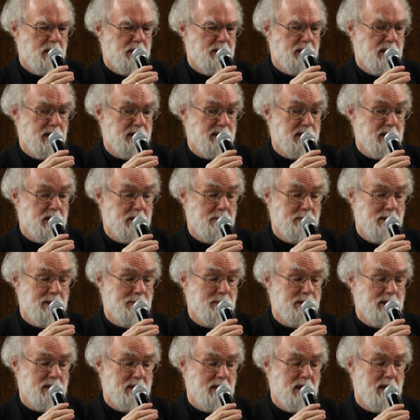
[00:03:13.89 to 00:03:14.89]
there's at the
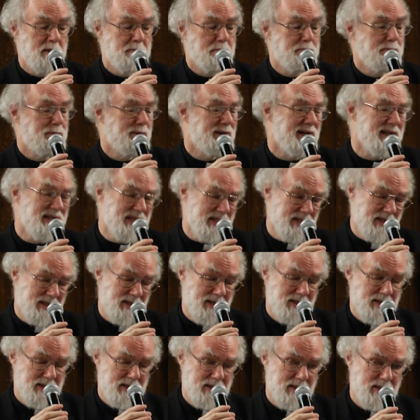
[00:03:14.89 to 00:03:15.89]
moment an
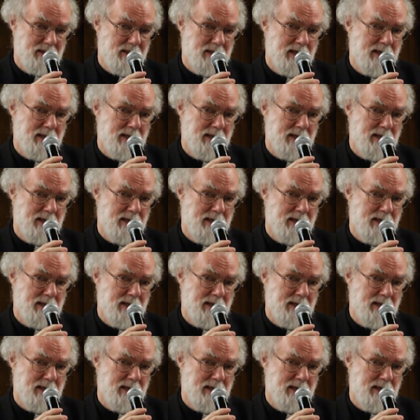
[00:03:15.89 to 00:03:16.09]
unprecedented